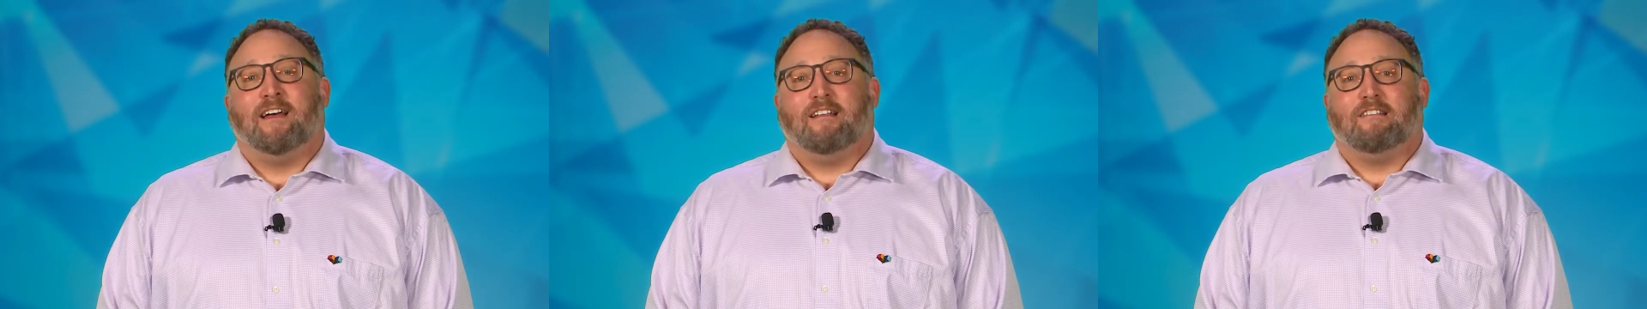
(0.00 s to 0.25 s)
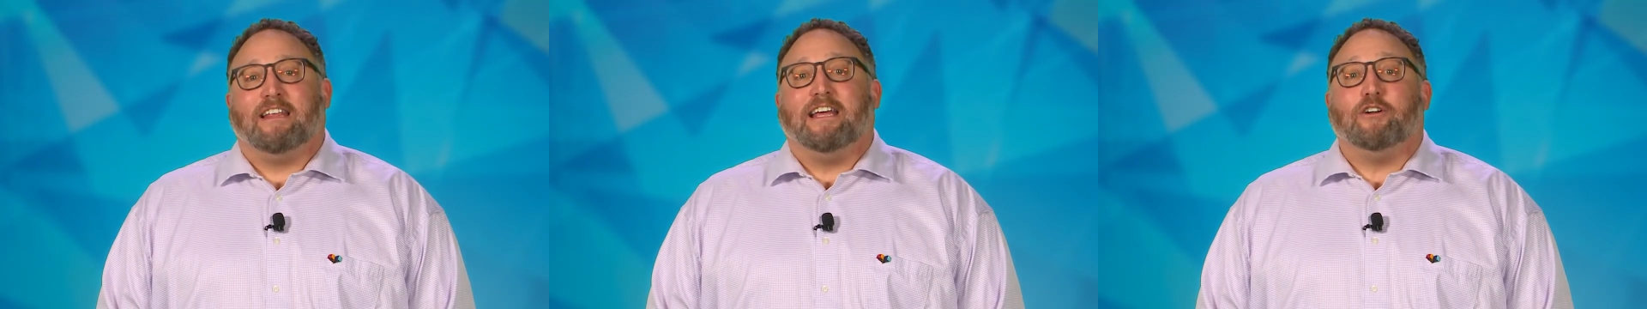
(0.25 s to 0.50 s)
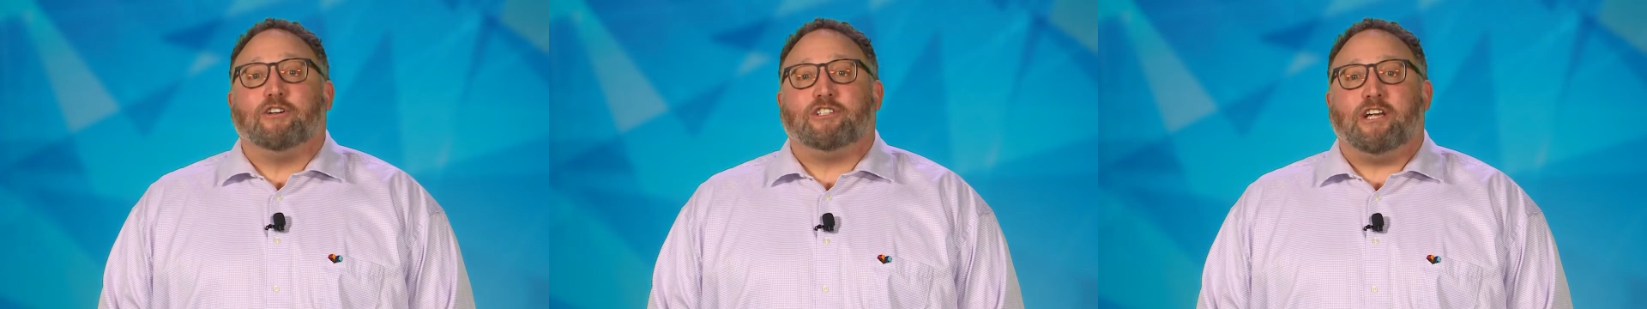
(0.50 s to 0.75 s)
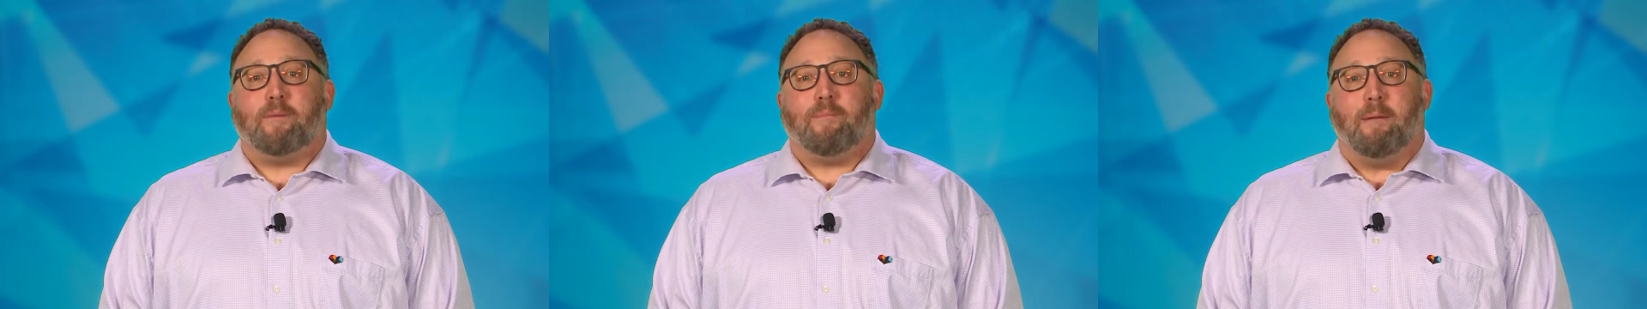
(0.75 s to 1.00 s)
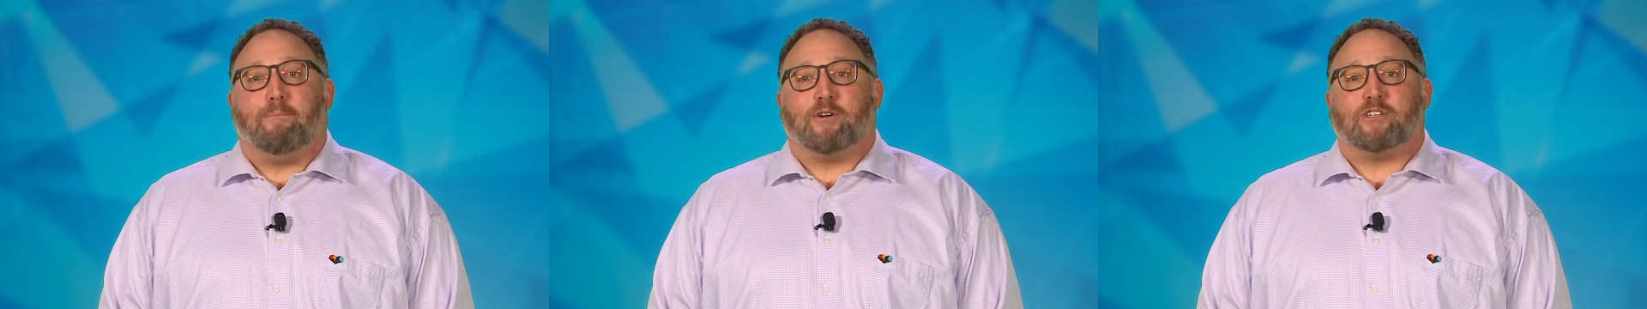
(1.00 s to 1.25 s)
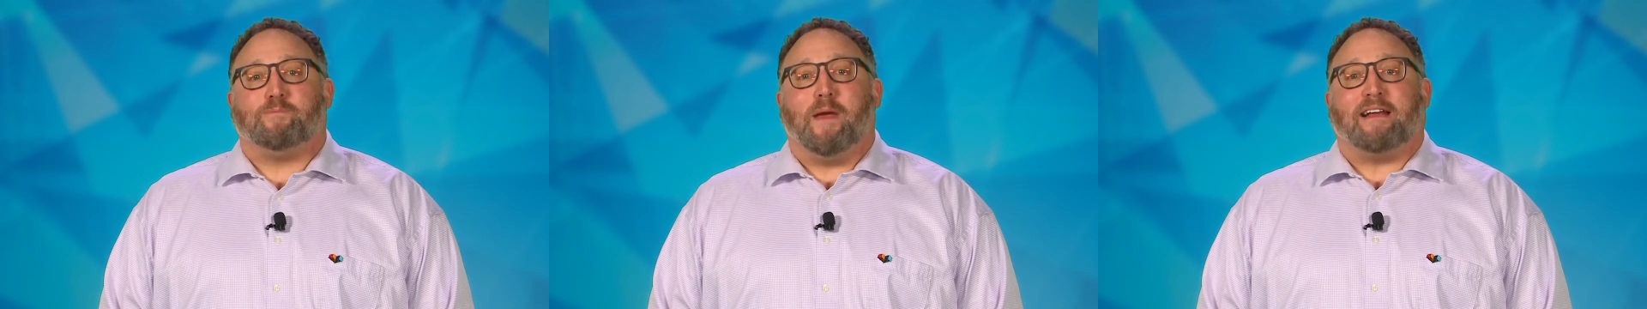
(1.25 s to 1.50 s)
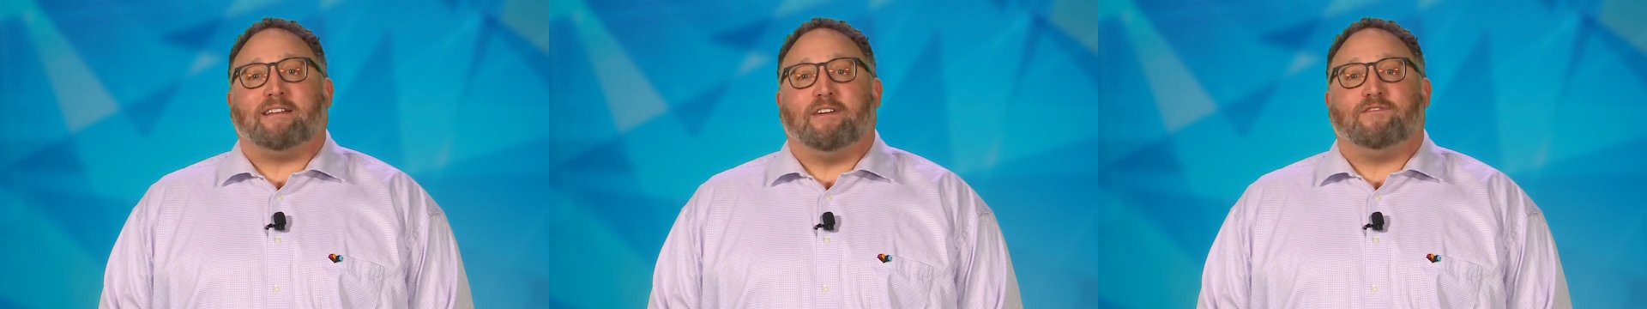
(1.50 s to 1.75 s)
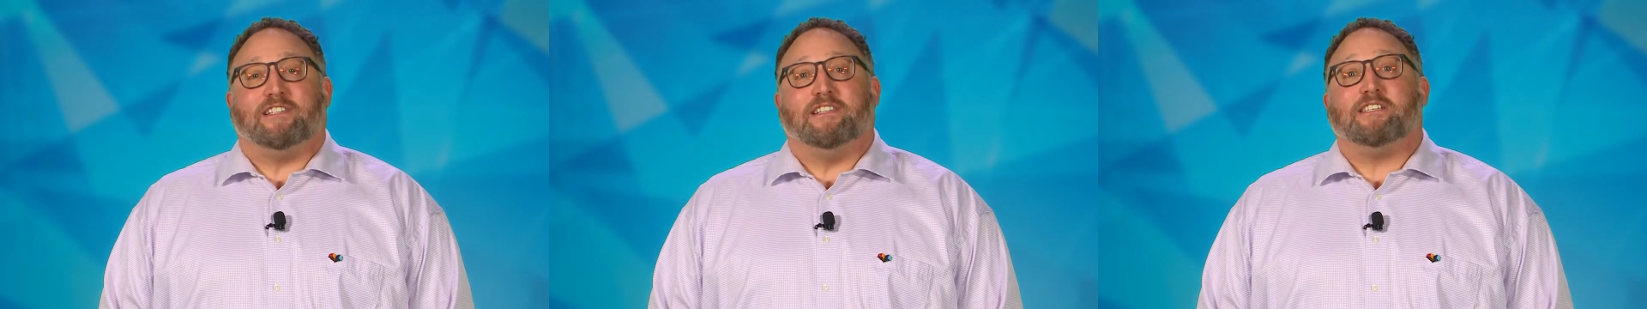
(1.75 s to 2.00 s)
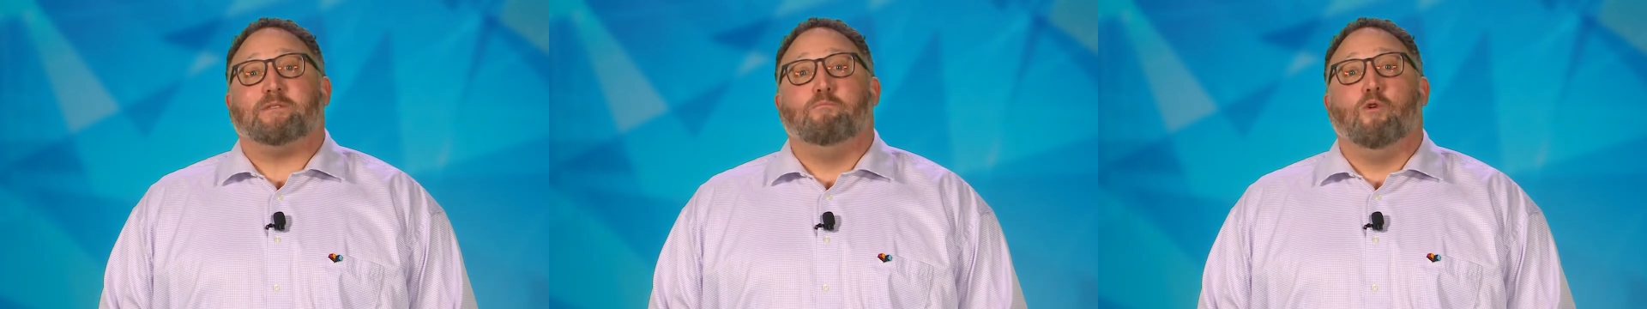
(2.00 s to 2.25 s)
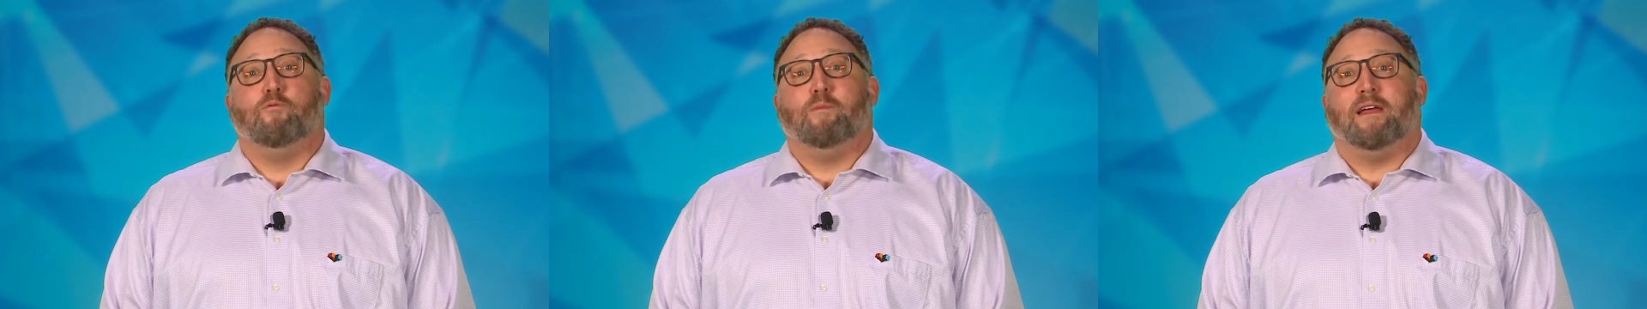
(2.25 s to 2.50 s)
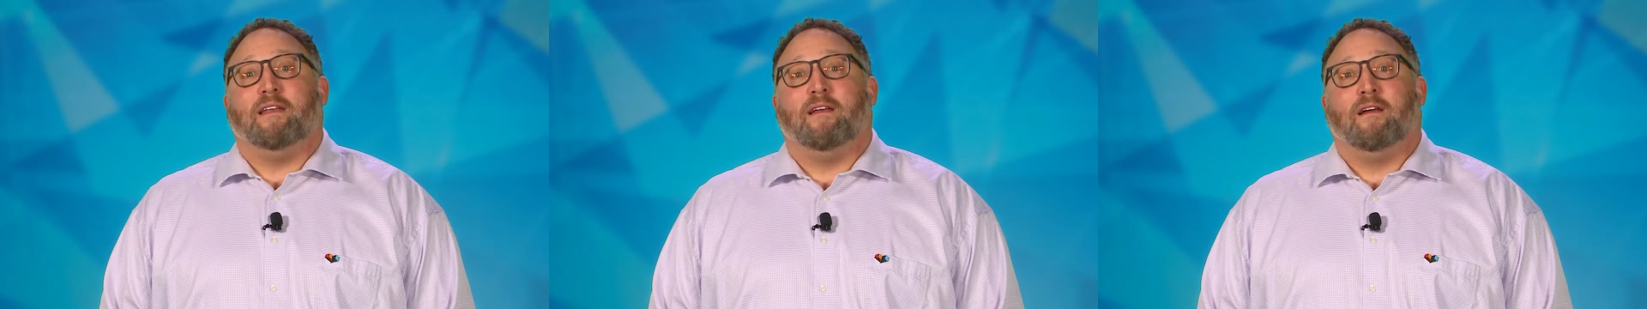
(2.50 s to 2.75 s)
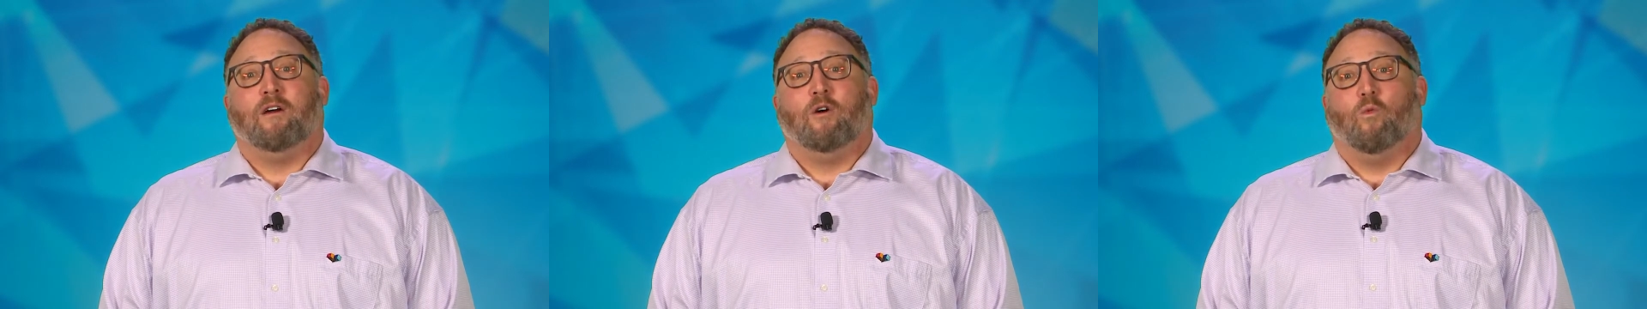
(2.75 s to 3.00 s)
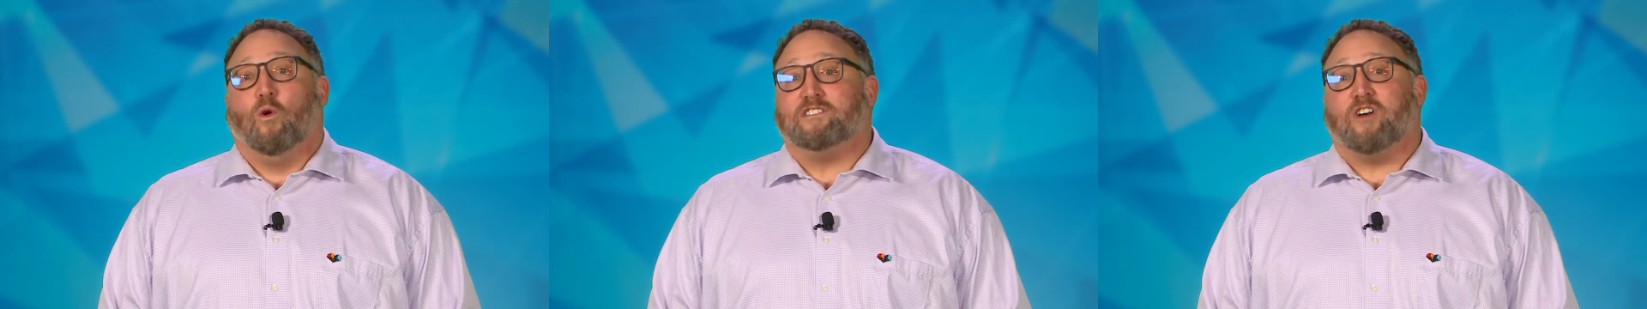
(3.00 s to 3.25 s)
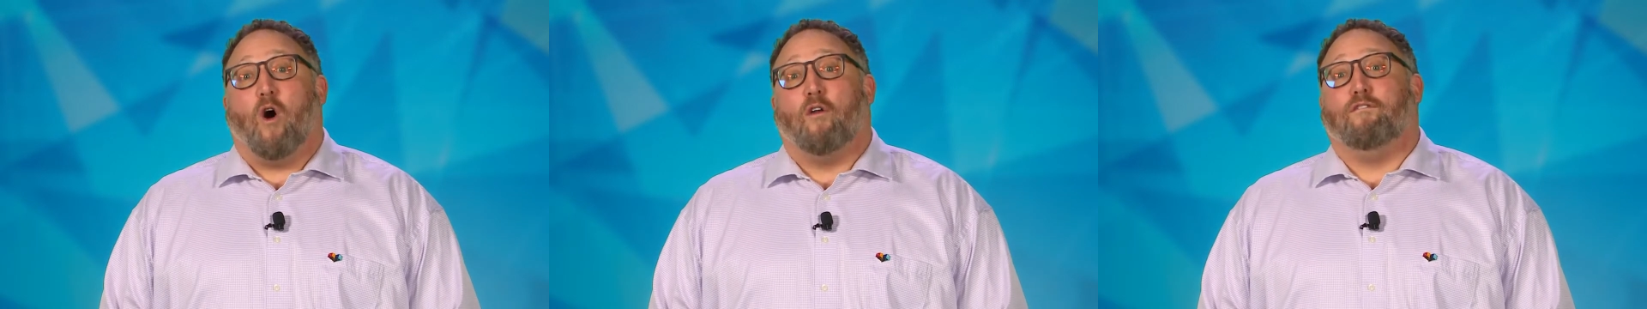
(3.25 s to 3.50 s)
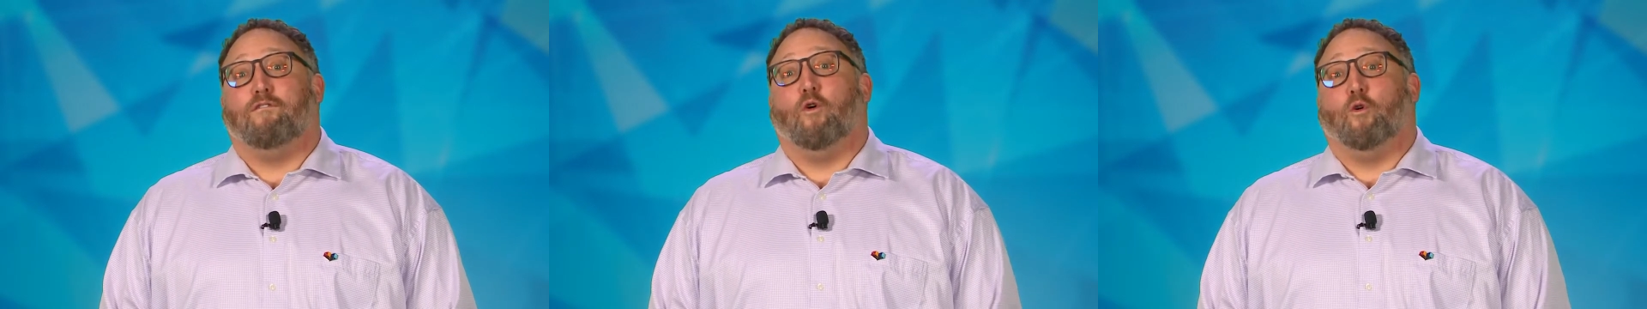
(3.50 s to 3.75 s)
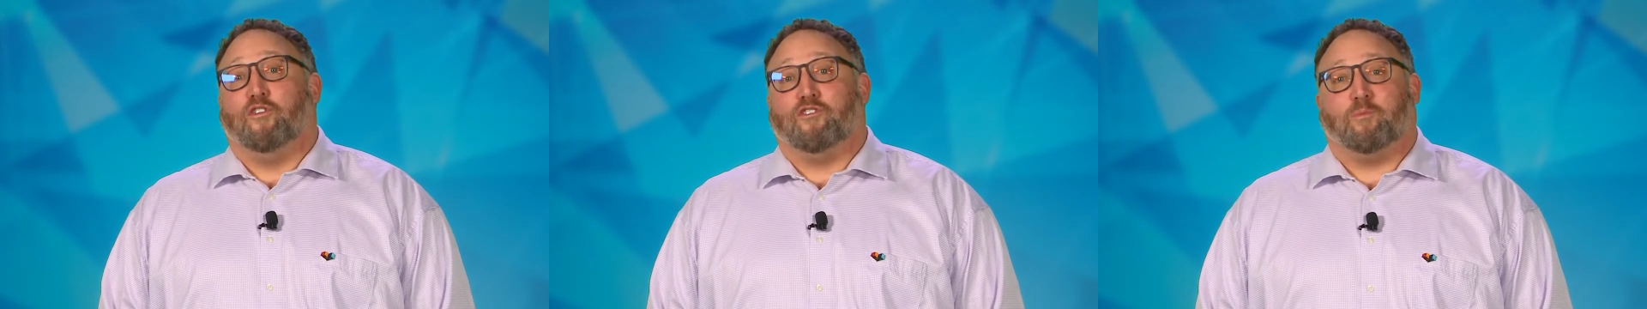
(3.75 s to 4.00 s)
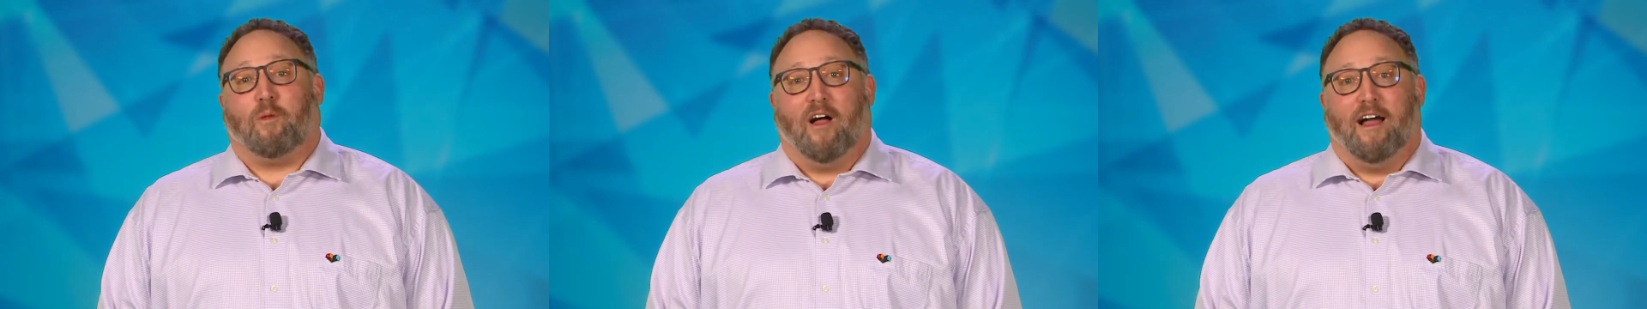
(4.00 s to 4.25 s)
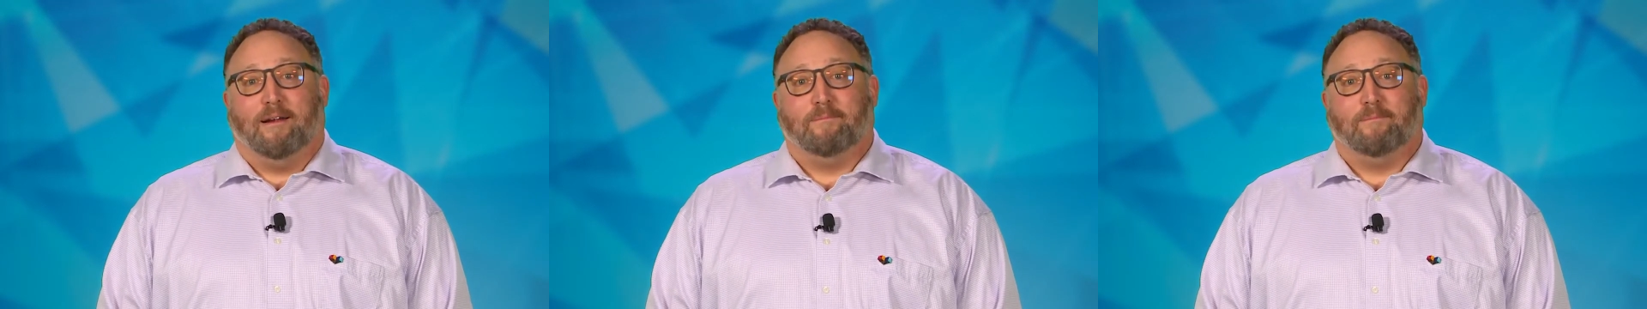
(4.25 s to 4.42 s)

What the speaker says: leadership, and perspectives in this movement was on full display.